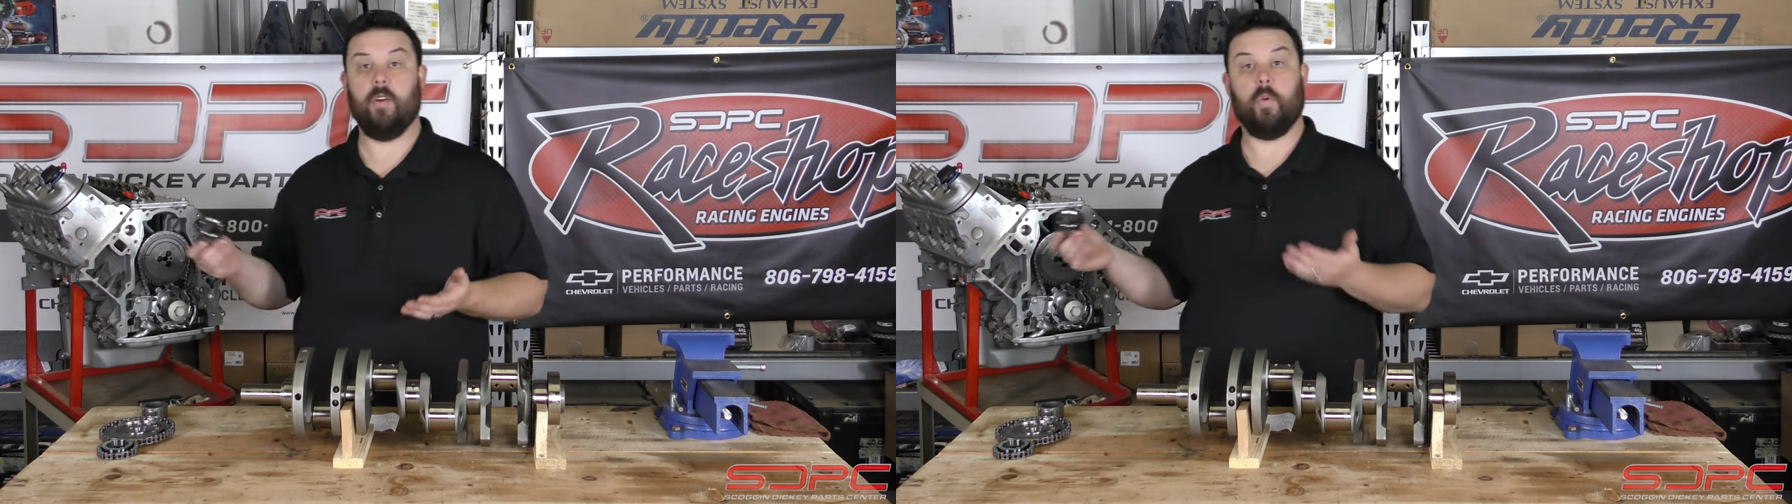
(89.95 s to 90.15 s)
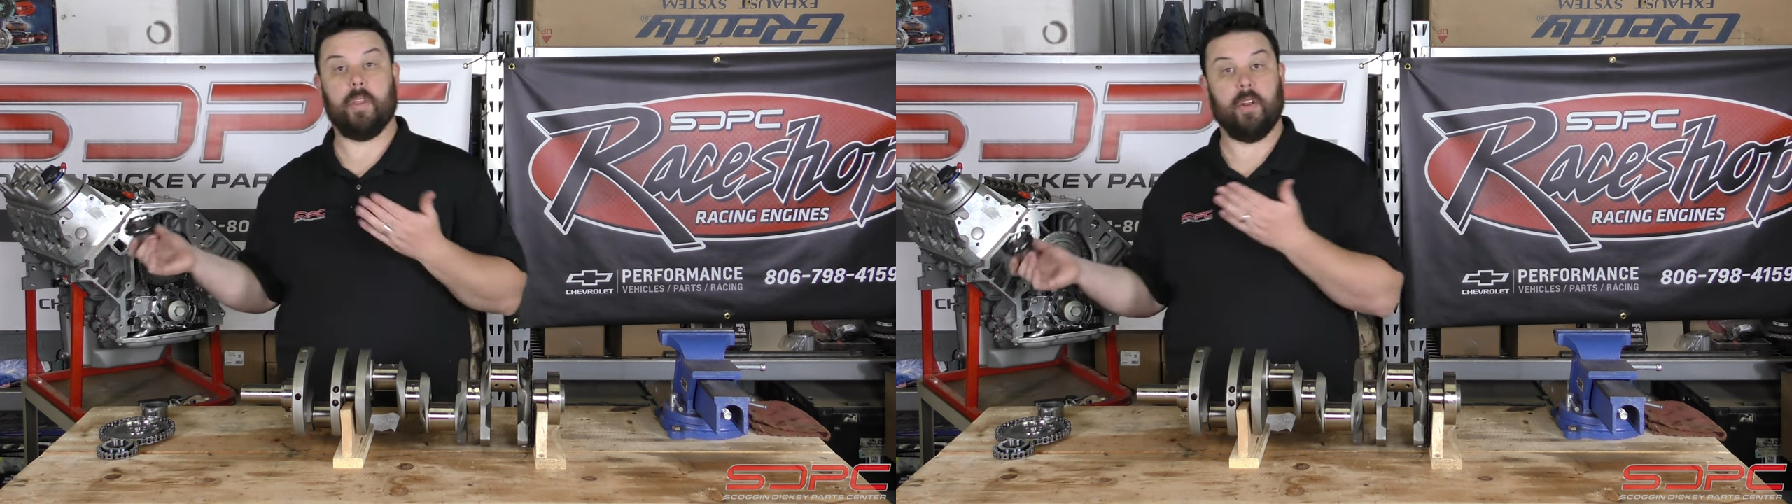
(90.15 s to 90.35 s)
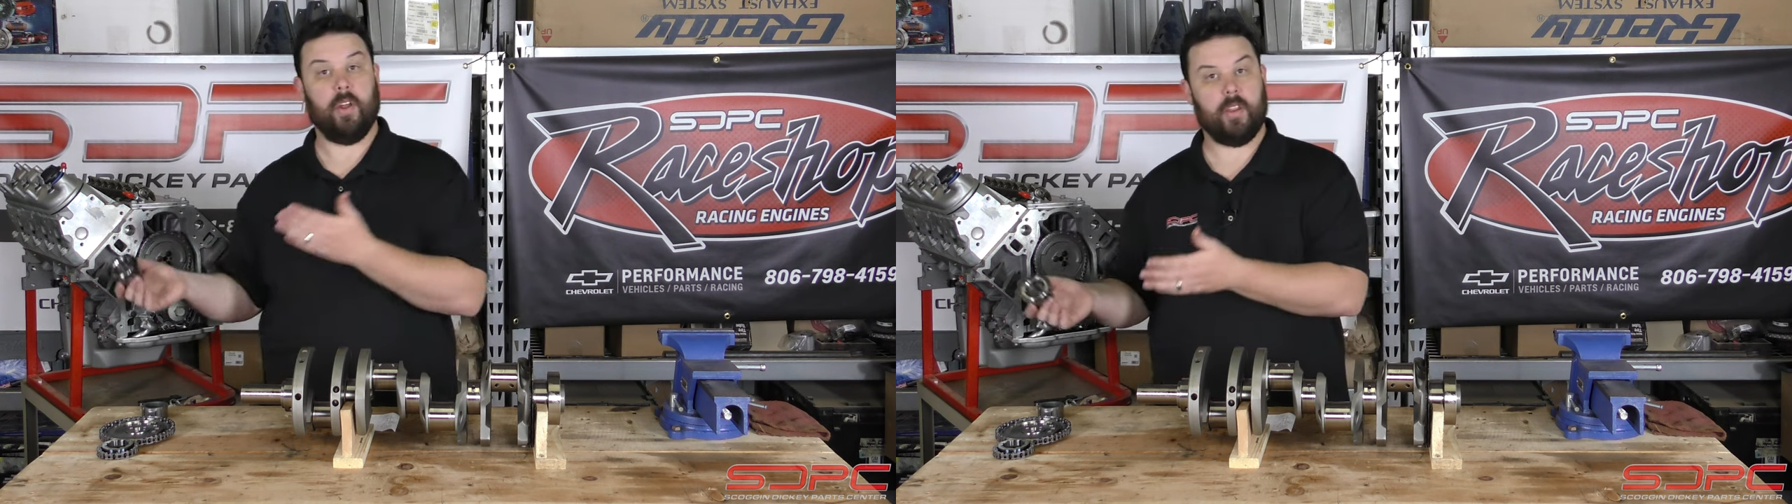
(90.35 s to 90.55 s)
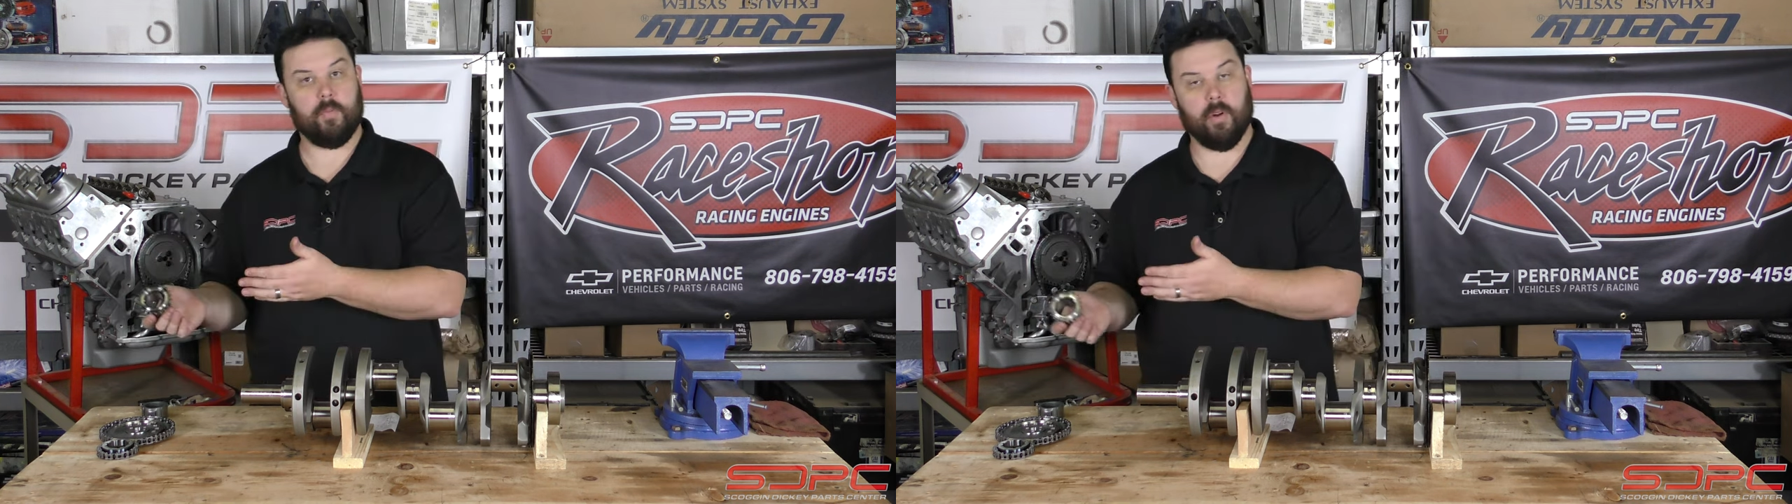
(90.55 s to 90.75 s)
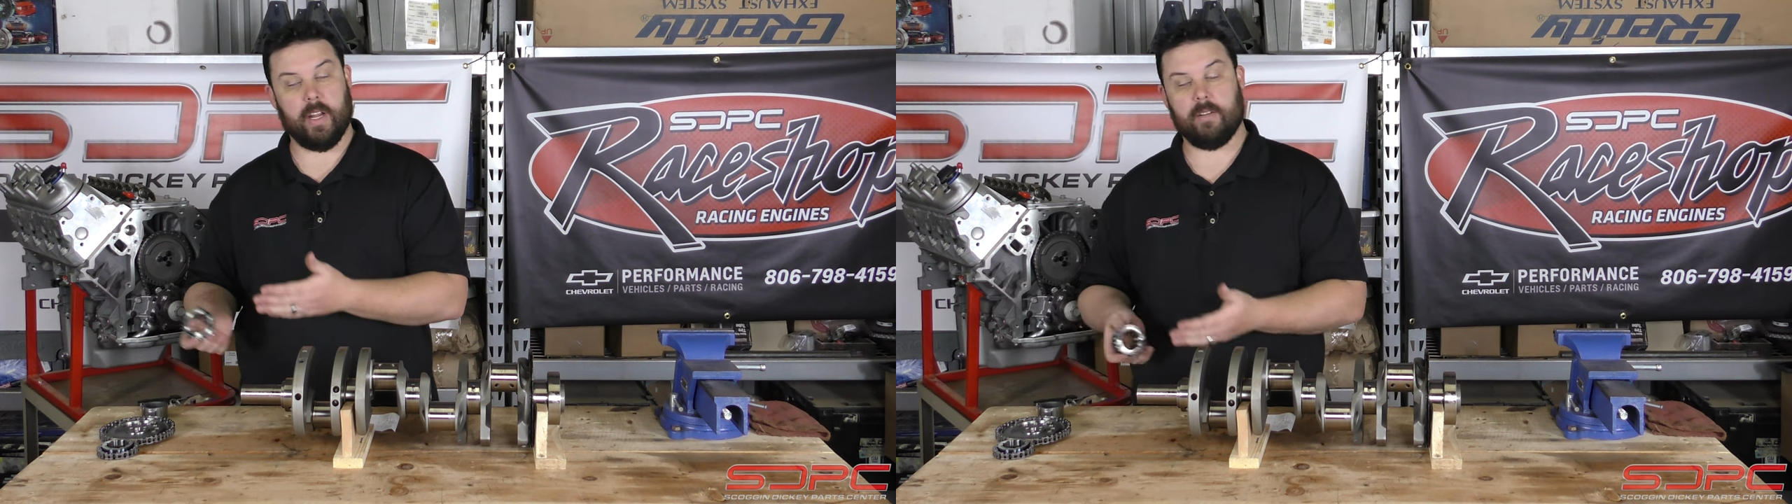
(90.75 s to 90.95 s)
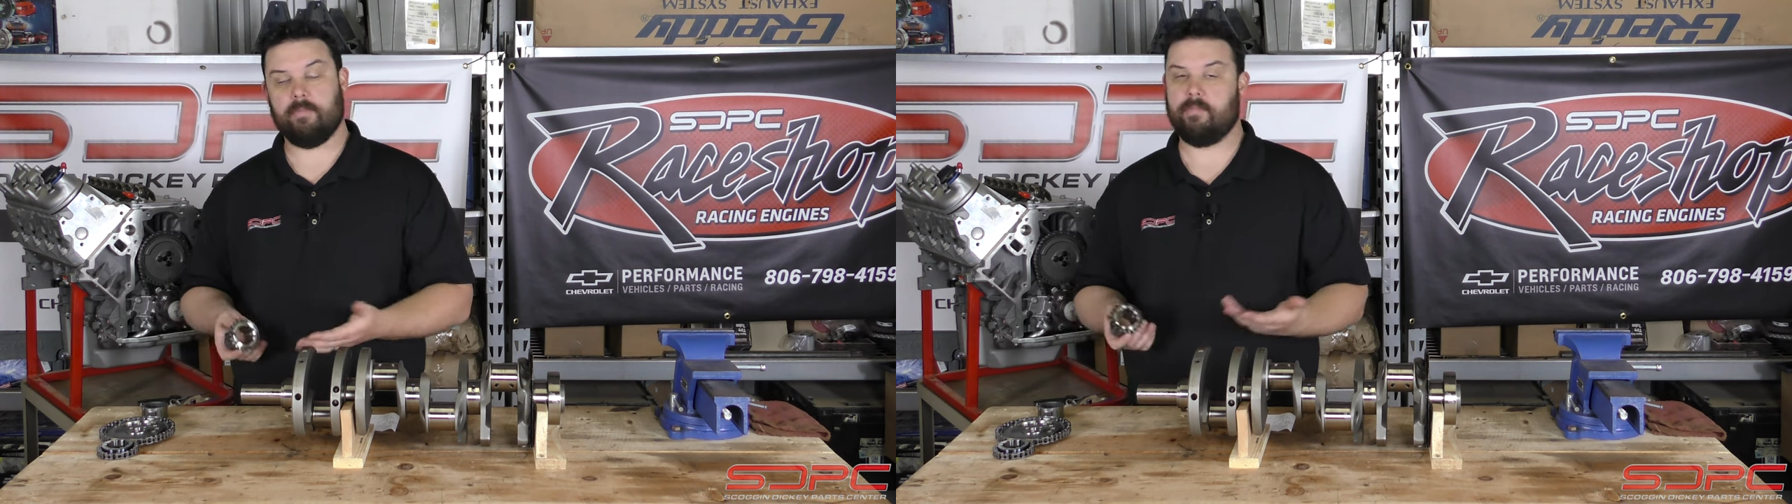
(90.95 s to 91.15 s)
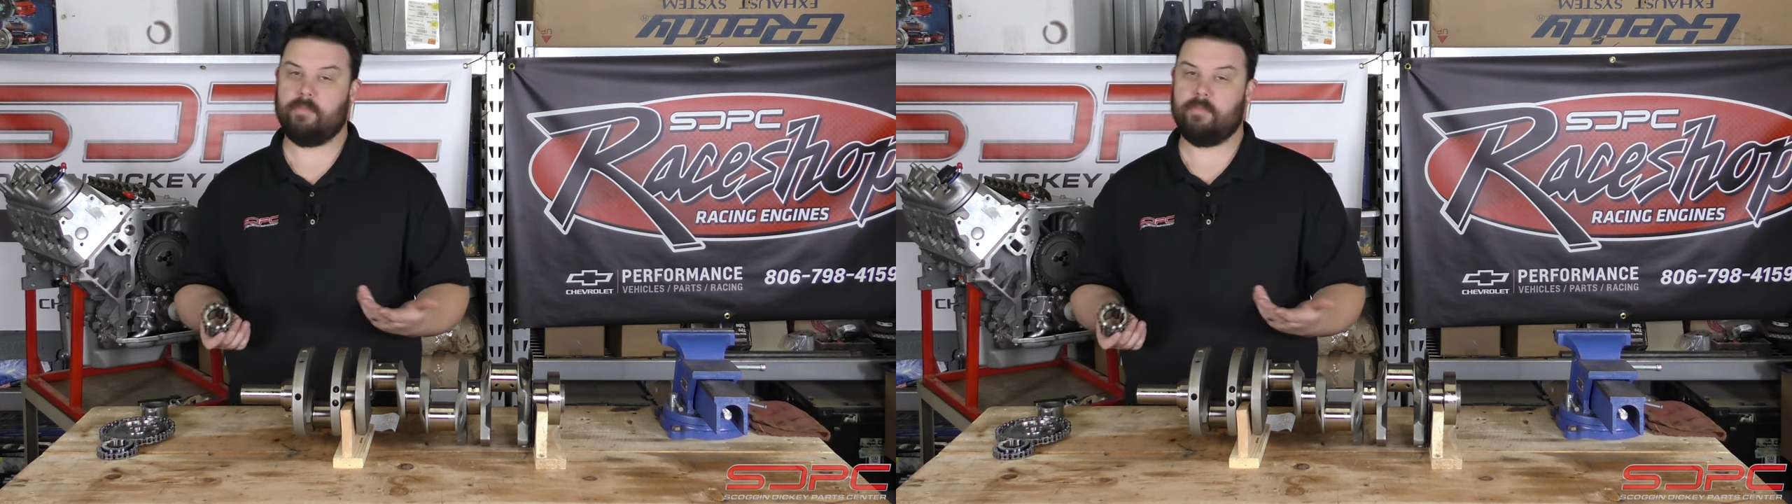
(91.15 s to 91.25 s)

with another brand,